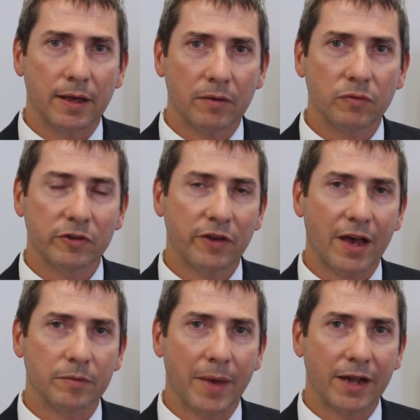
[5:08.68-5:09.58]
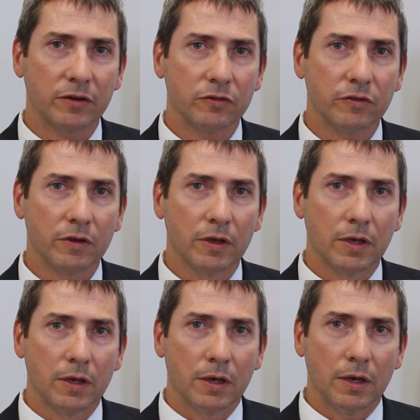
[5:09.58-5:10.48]
Every child matters,
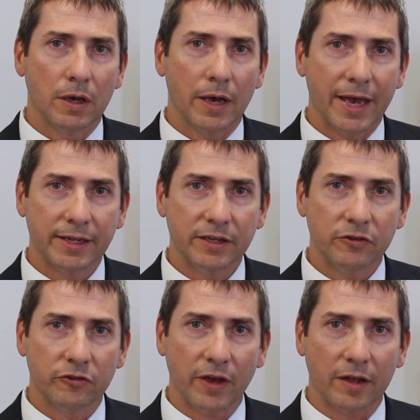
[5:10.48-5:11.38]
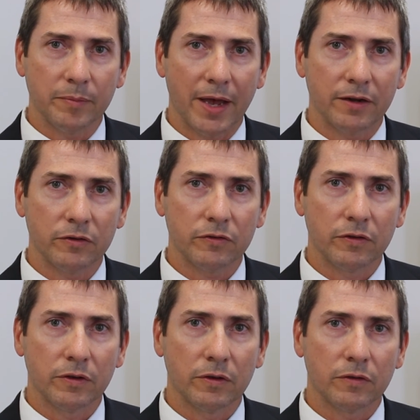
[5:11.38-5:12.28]
and each child matters.
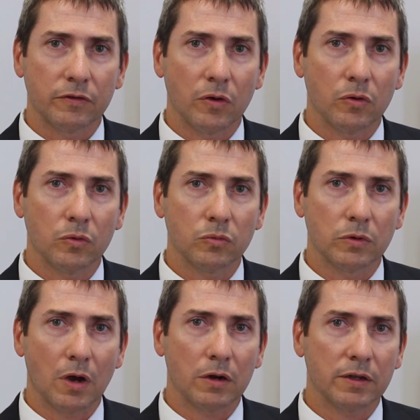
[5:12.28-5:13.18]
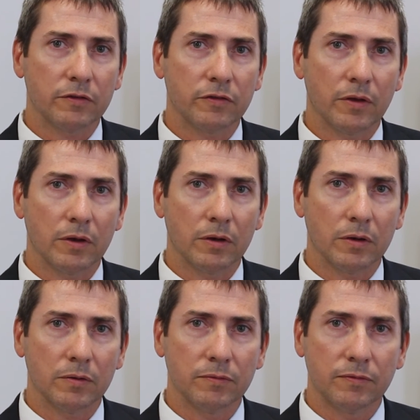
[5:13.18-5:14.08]
So regardless
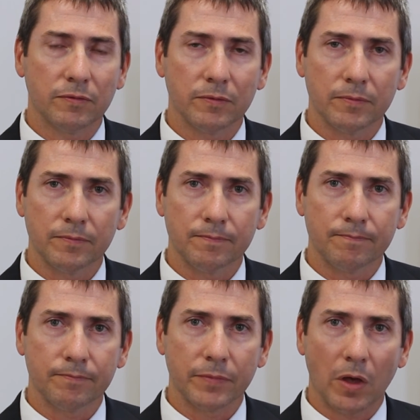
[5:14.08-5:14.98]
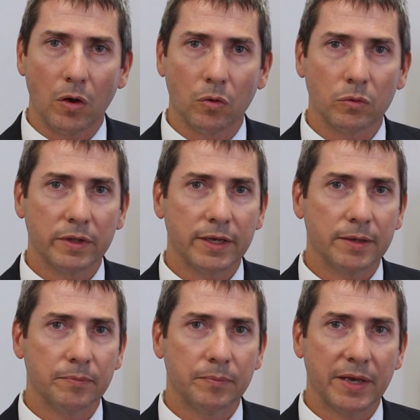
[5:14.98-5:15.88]
of
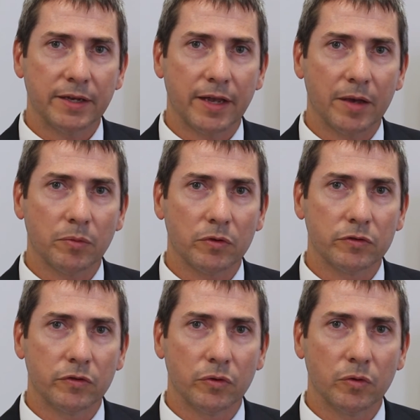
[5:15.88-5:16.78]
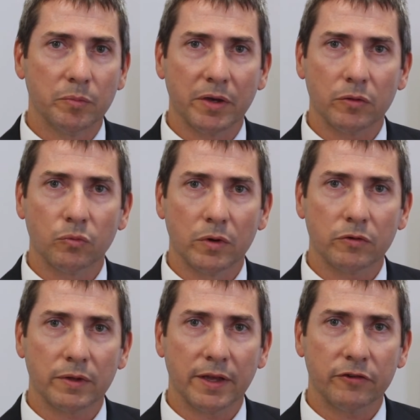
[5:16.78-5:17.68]
only being able to build one
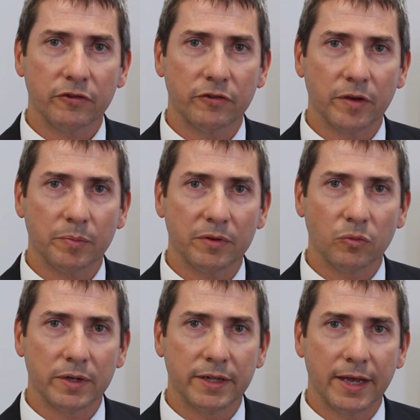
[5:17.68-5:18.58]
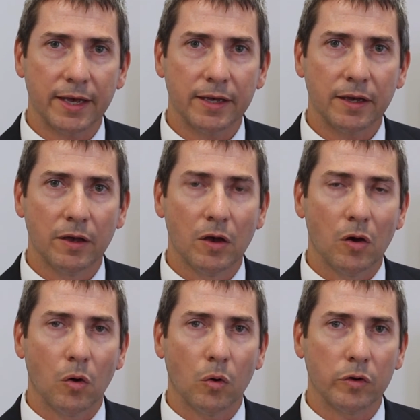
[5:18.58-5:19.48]
relationship in one day
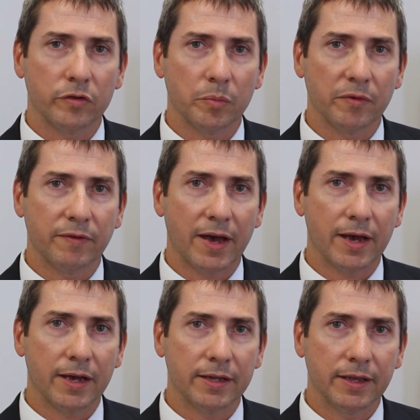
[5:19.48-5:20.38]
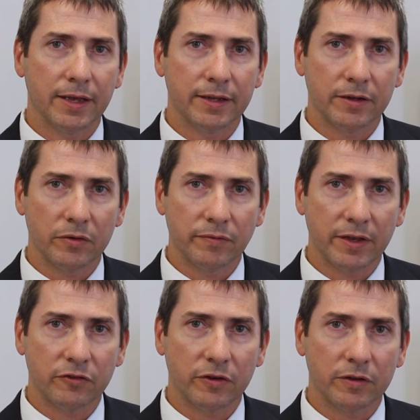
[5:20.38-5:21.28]
or to provide an
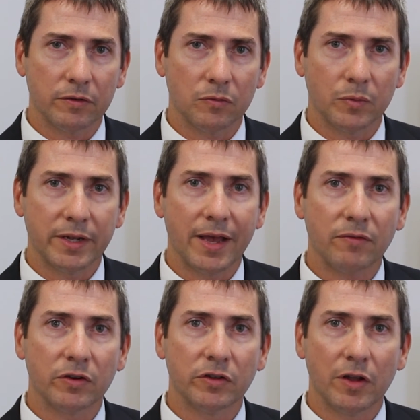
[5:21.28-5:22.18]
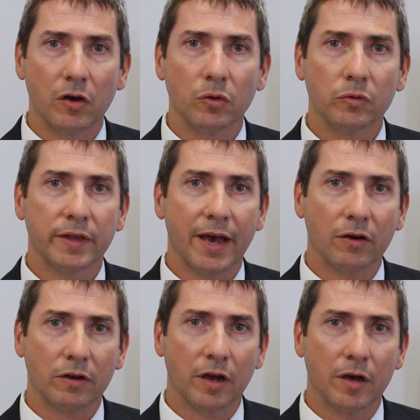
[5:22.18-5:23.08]
intervention, we never know the
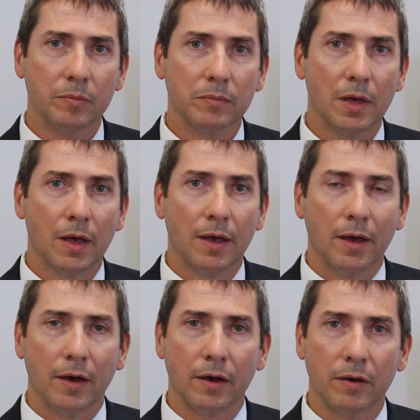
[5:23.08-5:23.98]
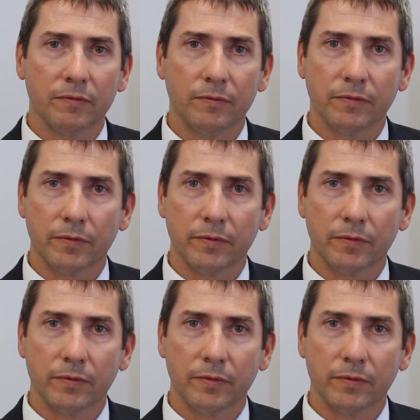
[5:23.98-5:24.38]
outcome of